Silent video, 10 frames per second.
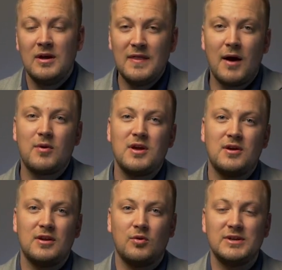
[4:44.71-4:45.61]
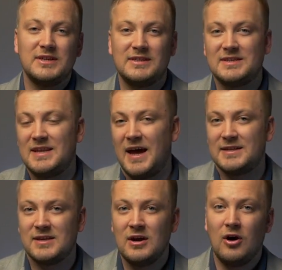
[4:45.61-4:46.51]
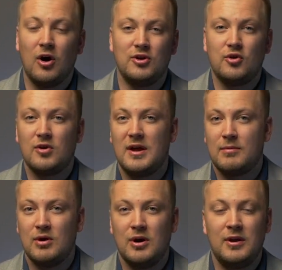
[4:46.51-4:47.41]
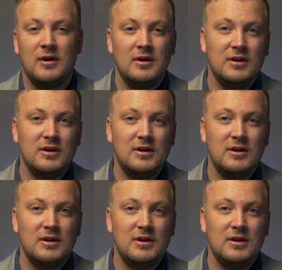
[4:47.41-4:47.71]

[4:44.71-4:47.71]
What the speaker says: That way you can always get the stats on your neighborhood,